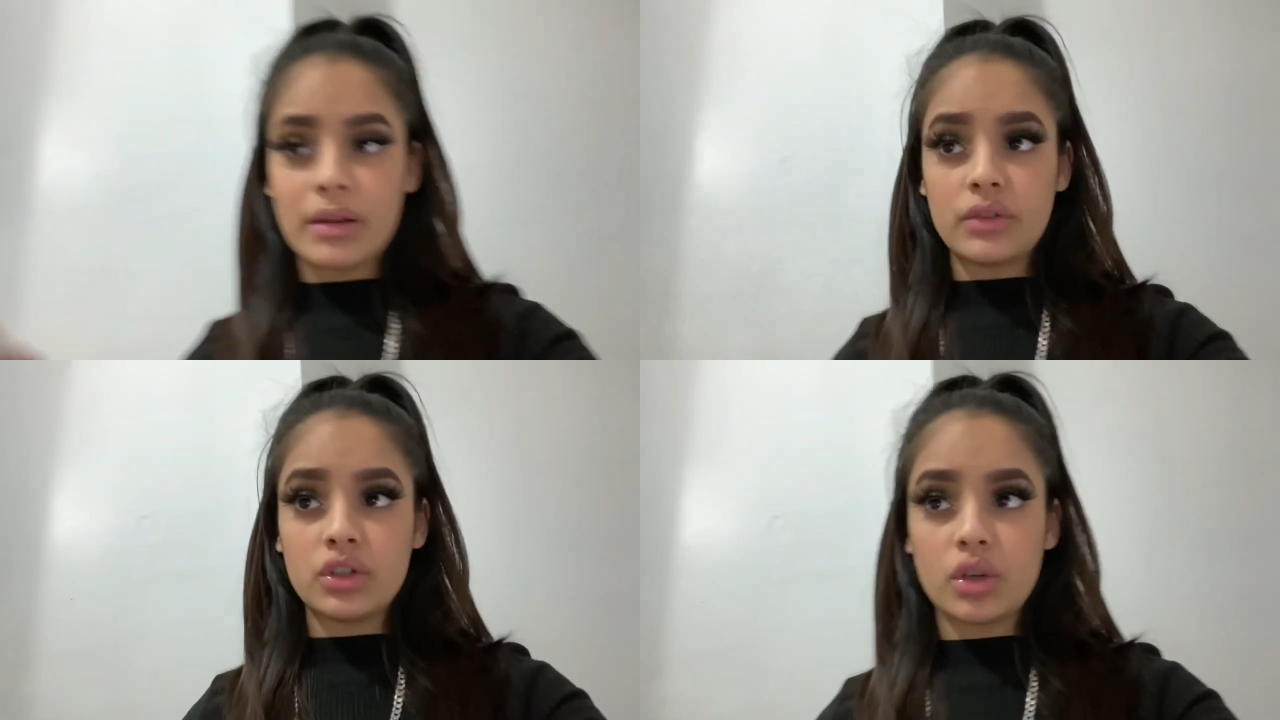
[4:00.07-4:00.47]

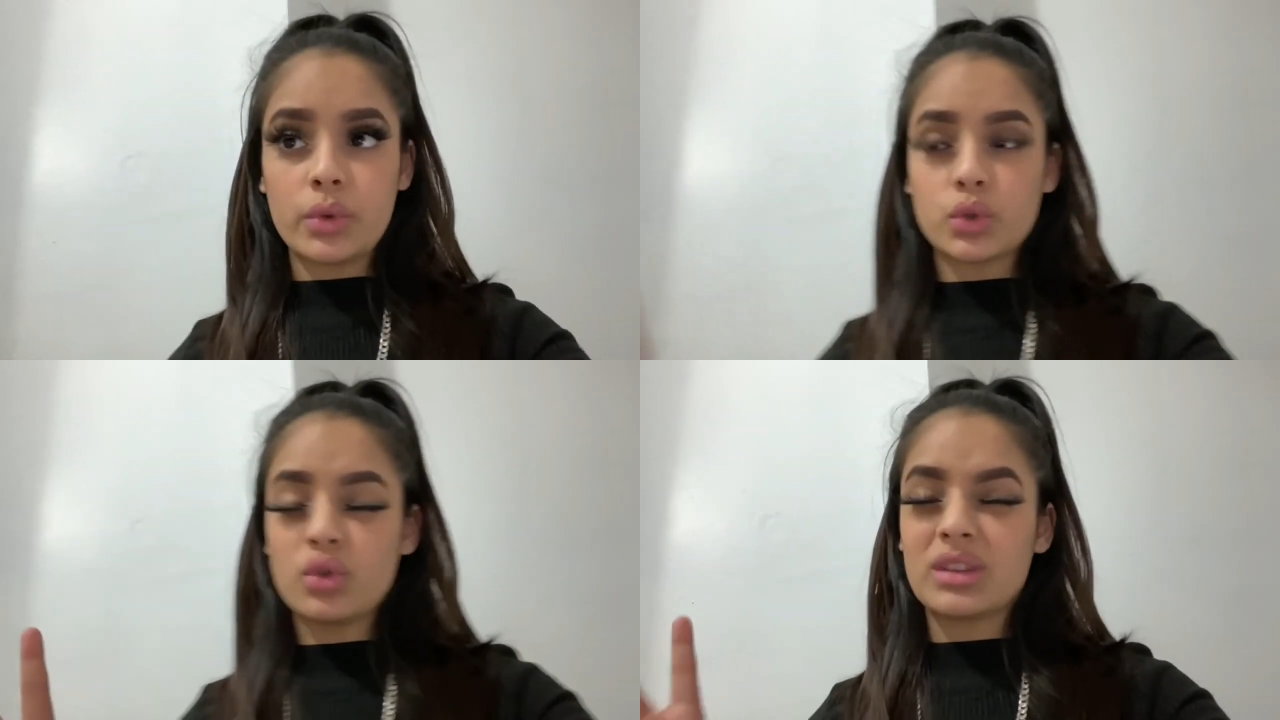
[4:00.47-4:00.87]
video.
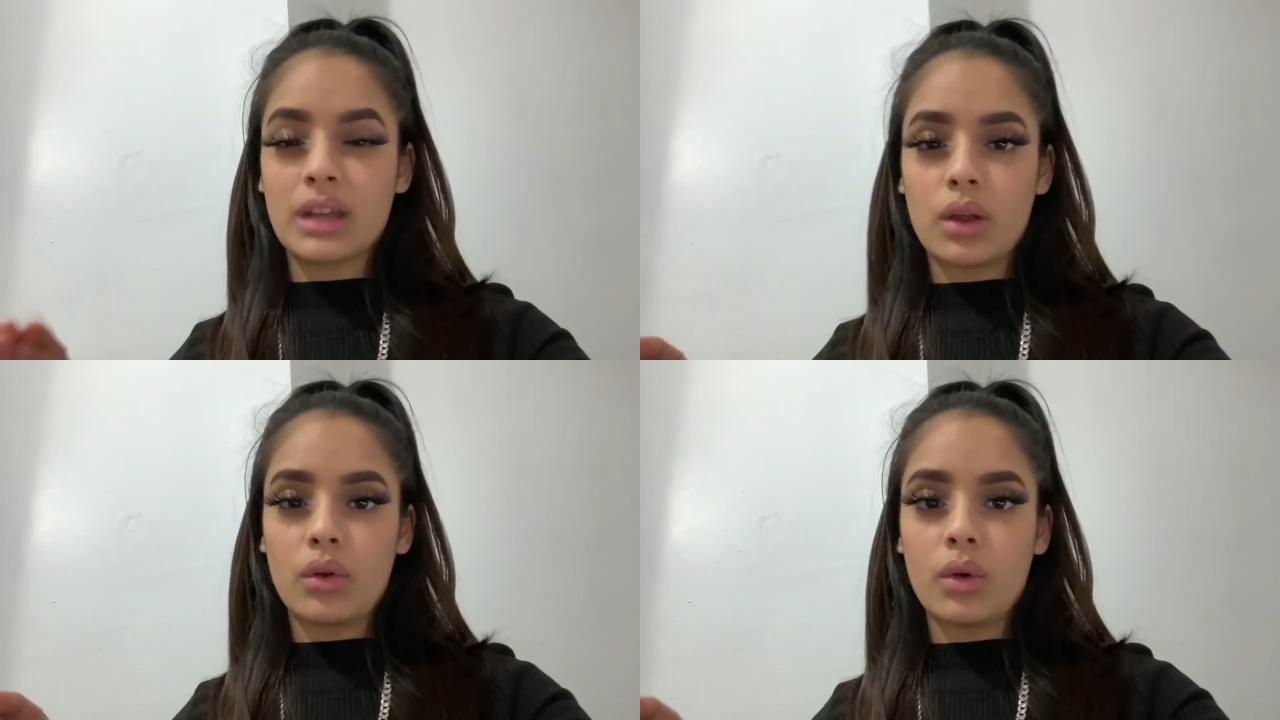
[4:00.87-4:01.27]
It's not
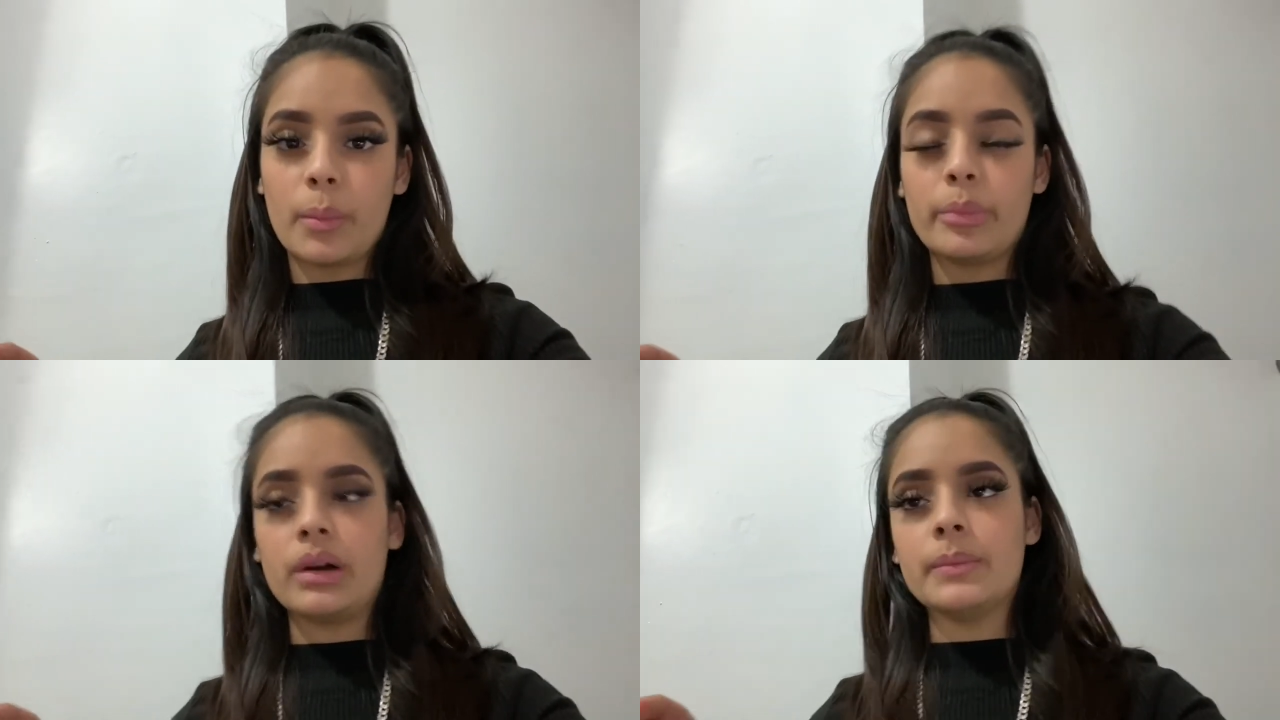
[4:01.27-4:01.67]
that long,
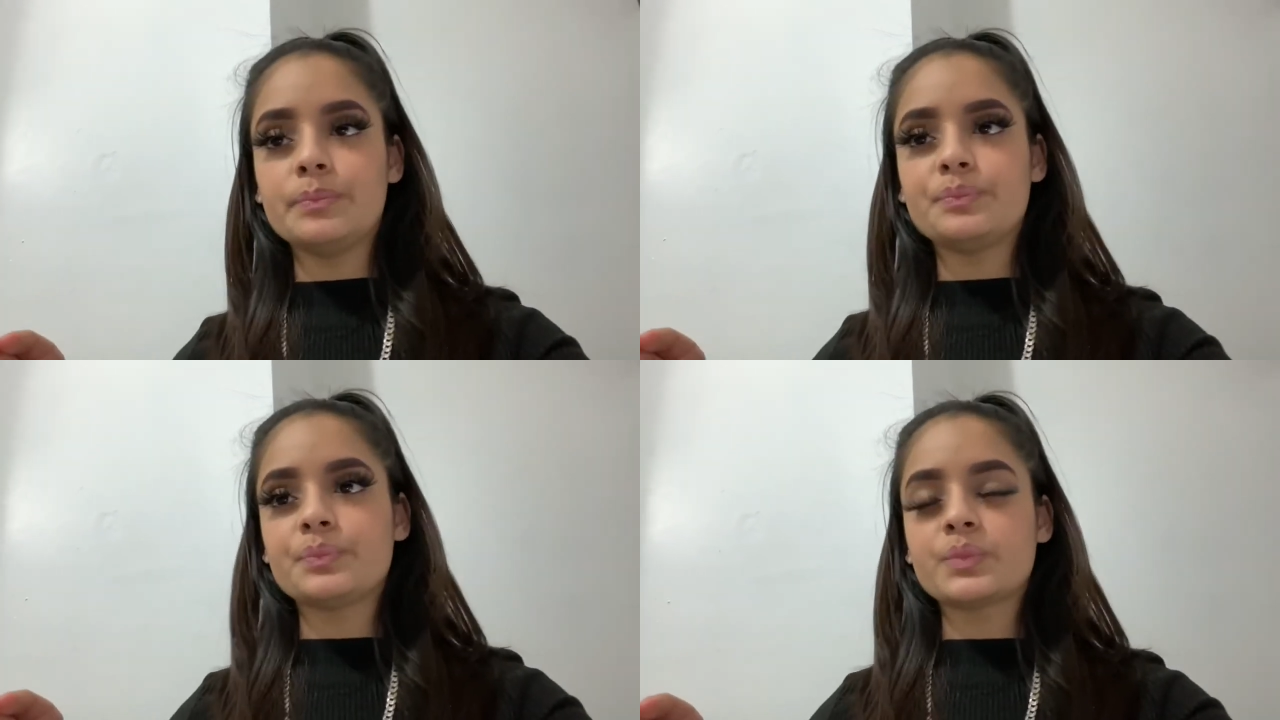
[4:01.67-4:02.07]
but
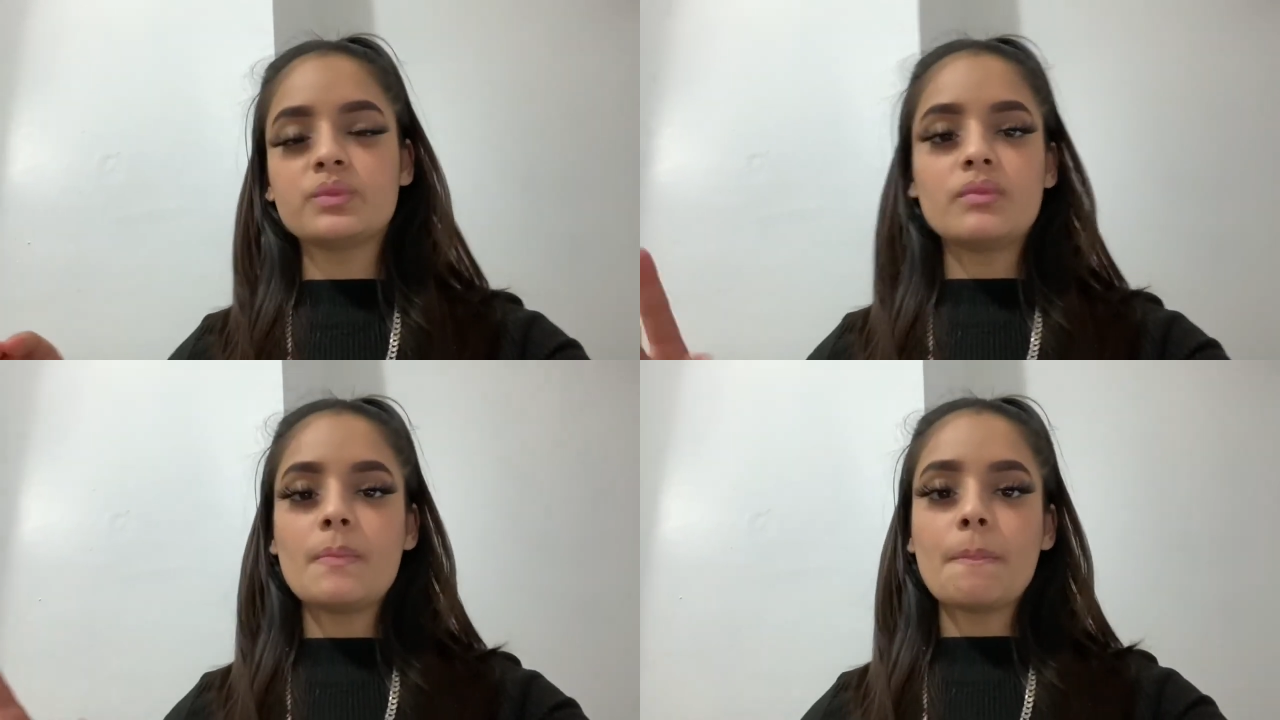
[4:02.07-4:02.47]

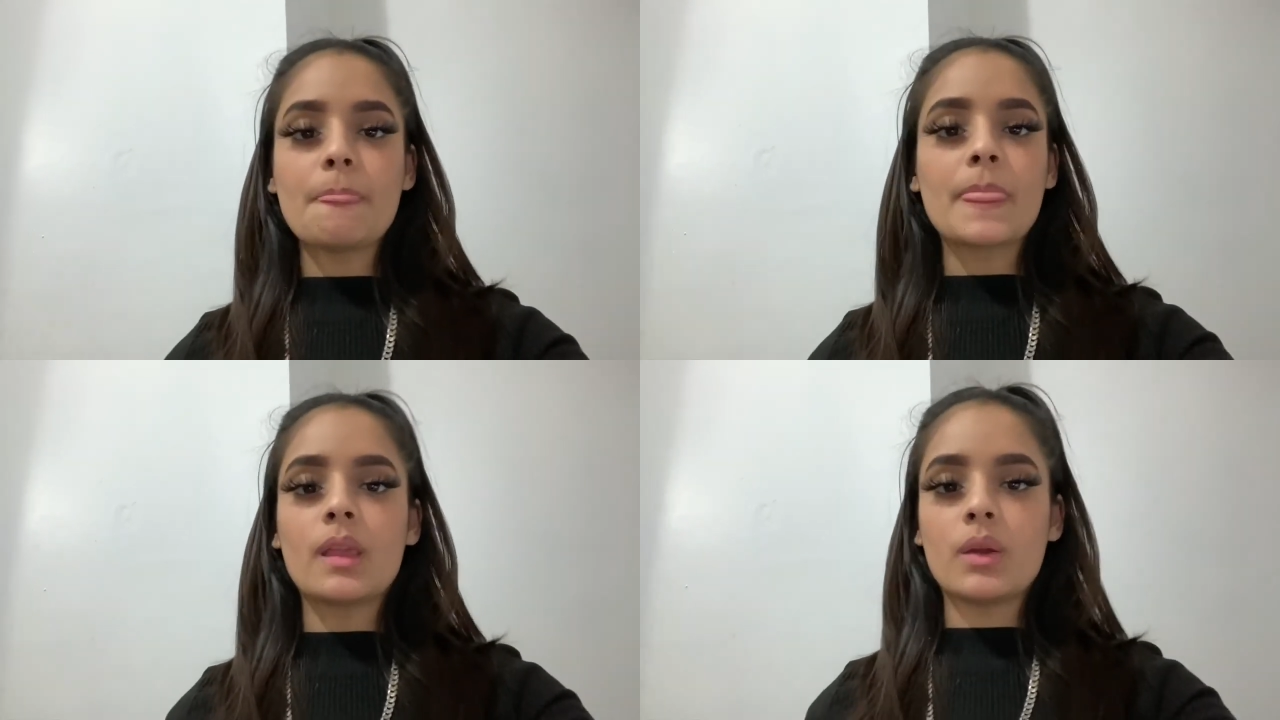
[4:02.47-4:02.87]

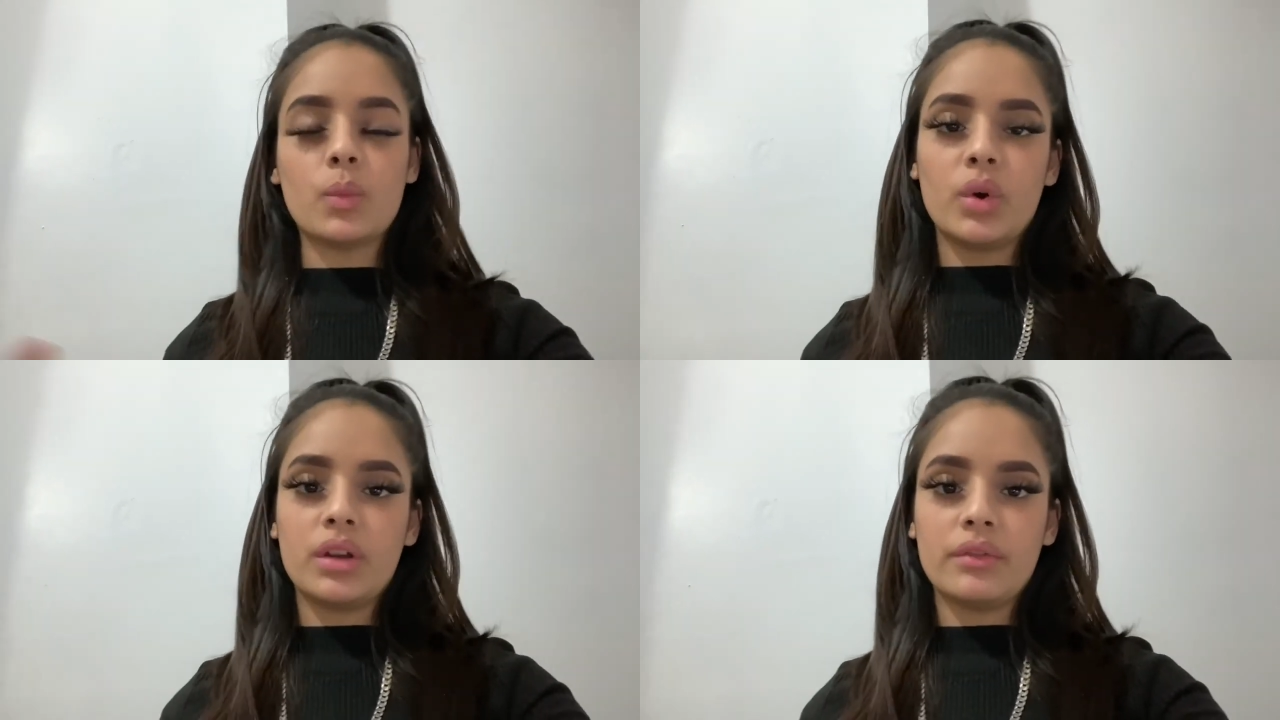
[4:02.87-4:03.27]

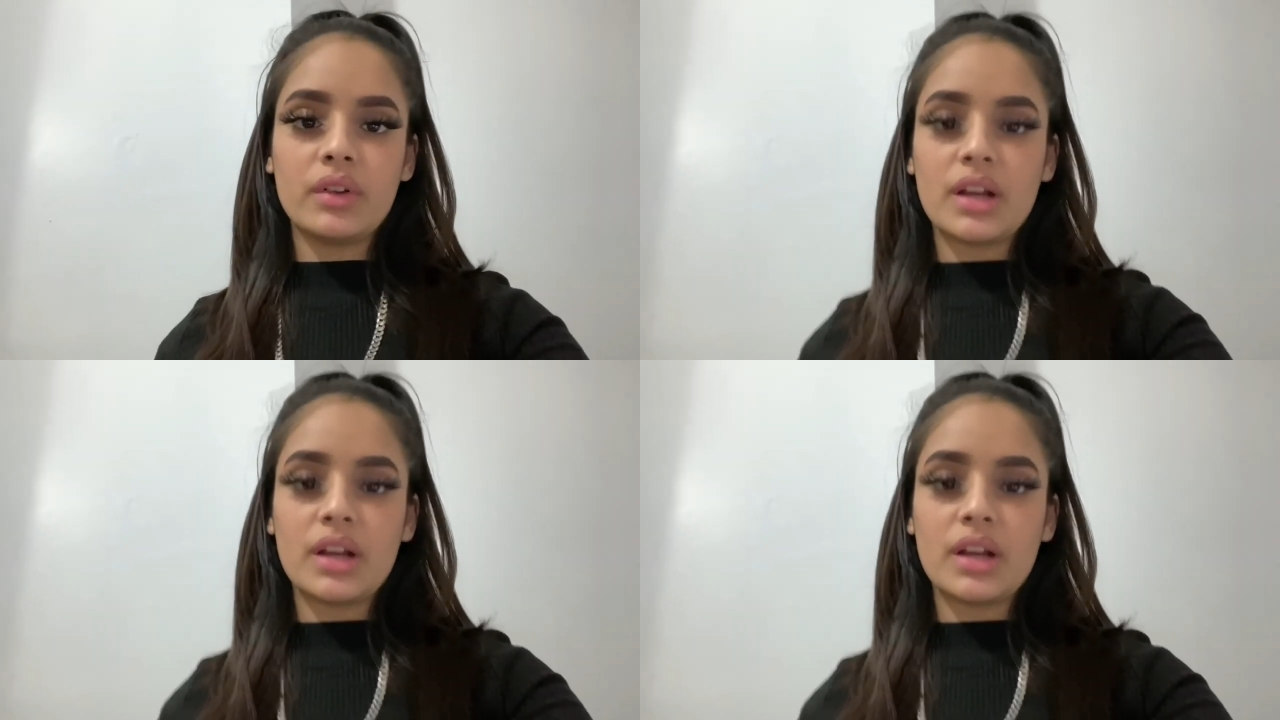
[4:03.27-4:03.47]
whatever.